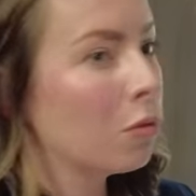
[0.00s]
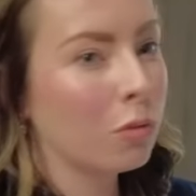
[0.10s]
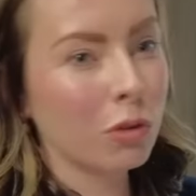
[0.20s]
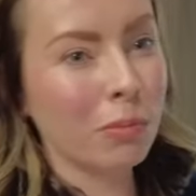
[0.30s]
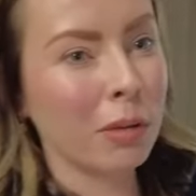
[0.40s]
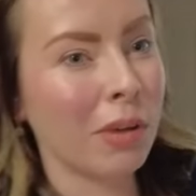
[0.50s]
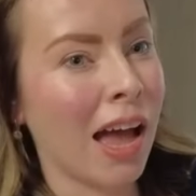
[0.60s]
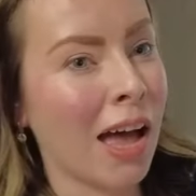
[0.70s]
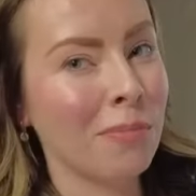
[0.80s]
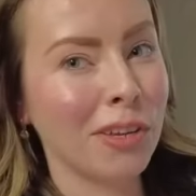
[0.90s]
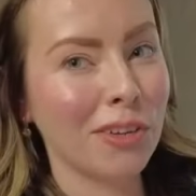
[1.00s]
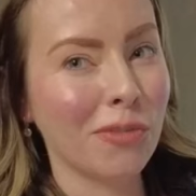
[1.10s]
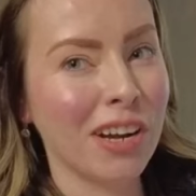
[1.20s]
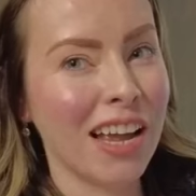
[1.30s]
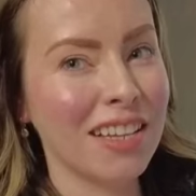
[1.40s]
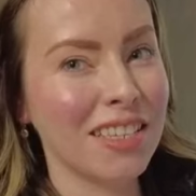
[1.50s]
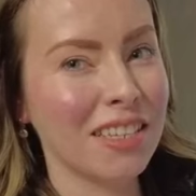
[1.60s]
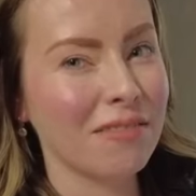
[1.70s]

Would make me happy on one hand.